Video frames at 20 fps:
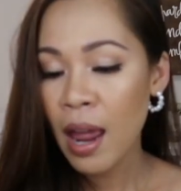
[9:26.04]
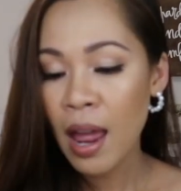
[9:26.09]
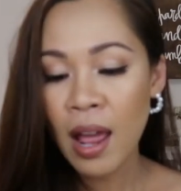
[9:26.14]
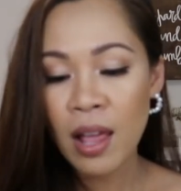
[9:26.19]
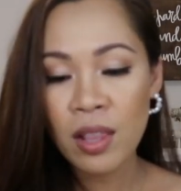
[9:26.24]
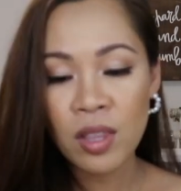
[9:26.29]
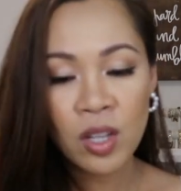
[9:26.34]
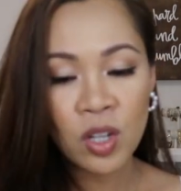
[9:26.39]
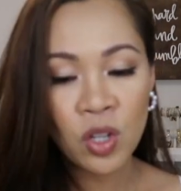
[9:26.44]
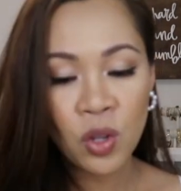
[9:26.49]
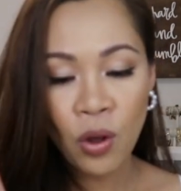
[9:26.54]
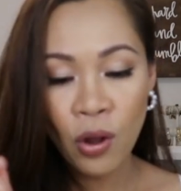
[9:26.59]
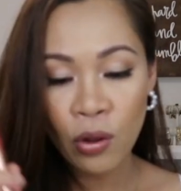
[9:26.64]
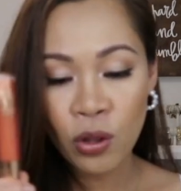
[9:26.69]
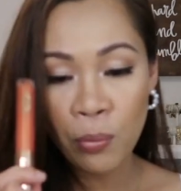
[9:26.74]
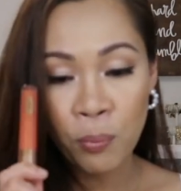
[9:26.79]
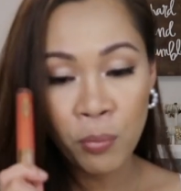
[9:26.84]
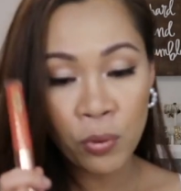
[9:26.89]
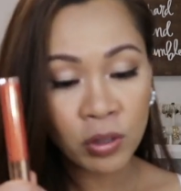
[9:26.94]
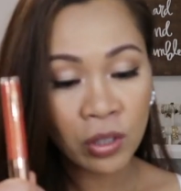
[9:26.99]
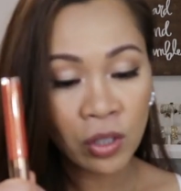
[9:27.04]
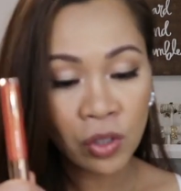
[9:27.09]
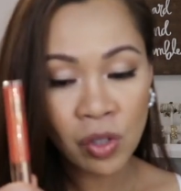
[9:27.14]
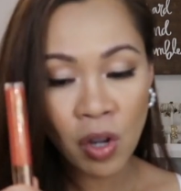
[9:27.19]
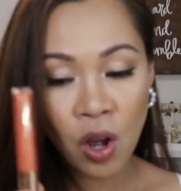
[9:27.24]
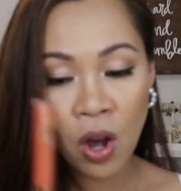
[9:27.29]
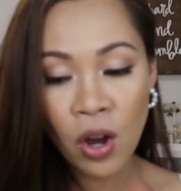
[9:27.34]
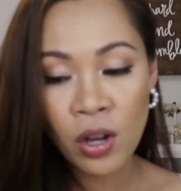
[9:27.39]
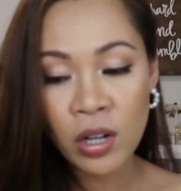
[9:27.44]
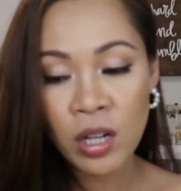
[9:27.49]
And then you put this
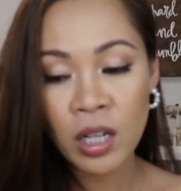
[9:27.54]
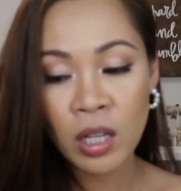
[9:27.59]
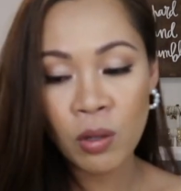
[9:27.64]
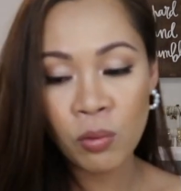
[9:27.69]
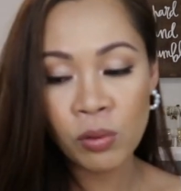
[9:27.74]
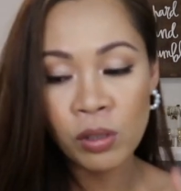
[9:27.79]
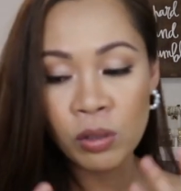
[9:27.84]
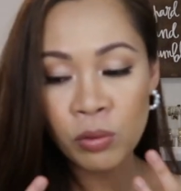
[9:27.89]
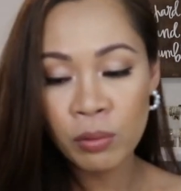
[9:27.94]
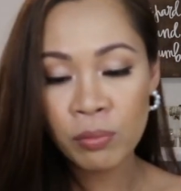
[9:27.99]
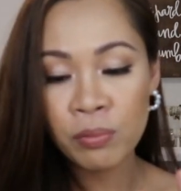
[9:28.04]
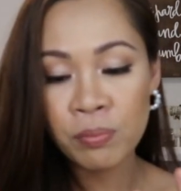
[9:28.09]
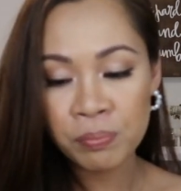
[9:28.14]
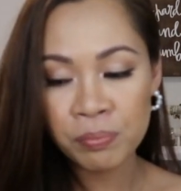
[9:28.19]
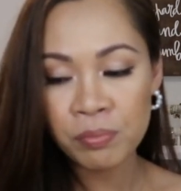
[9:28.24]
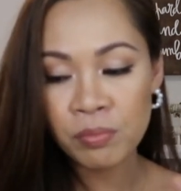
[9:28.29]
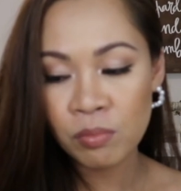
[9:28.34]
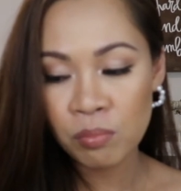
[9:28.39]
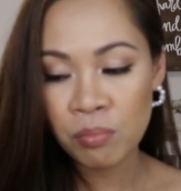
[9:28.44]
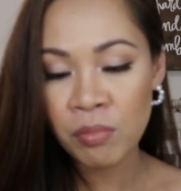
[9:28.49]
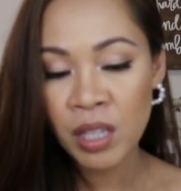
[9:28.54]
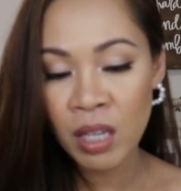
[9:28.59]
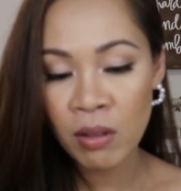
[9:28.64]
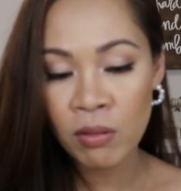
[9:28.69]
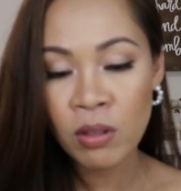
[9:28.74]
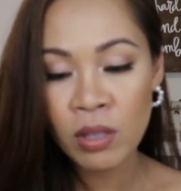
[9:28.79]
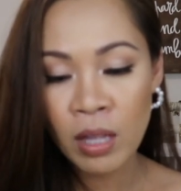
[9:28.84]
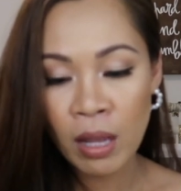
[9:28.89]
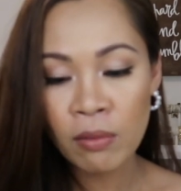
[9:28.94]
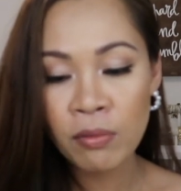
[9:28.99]
on and it will
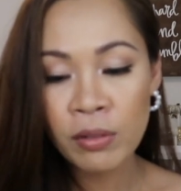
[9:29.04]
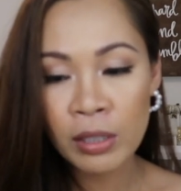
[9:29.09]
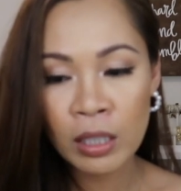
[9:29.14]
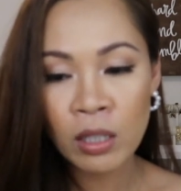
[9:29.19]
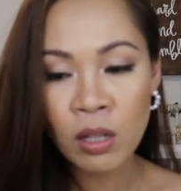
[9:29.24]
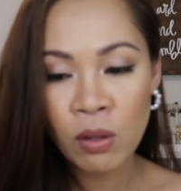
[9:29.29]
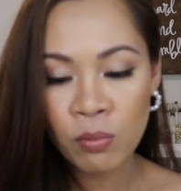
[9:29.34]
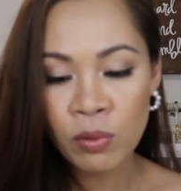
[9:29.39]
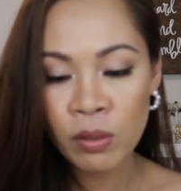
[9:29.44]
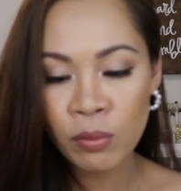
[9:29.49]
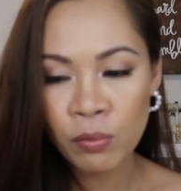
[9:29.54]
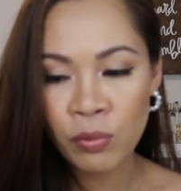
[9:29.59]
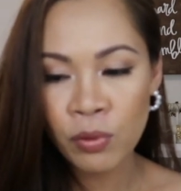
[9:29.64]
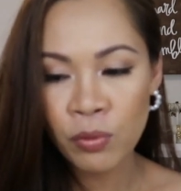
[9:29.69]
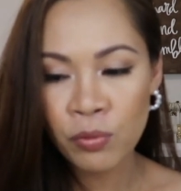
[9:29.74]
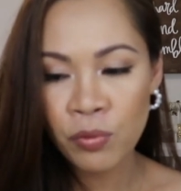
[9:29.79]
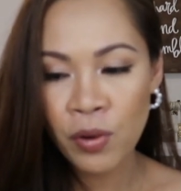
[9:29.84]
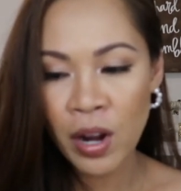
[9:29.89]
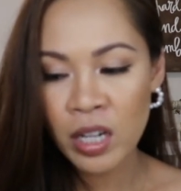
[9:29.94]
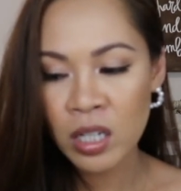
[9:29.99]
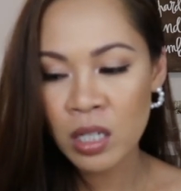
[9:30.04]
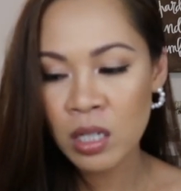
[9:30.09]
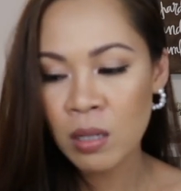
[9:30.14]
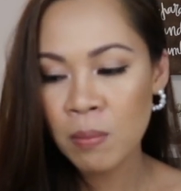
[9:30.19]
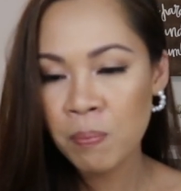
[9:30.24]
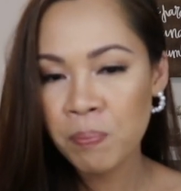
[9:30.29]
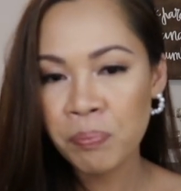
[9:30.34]
give you that feeling of refresh,